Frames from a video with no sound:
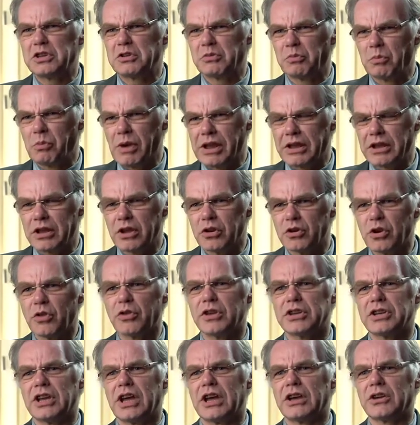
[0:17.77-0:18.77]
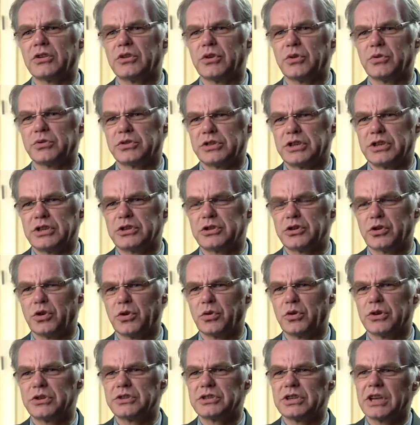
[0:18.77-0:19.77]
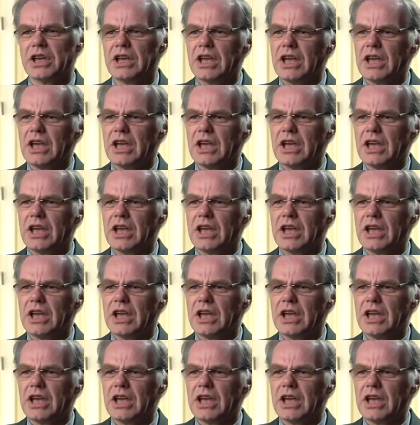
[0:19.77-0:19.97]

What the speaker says: making another diagnosis, so that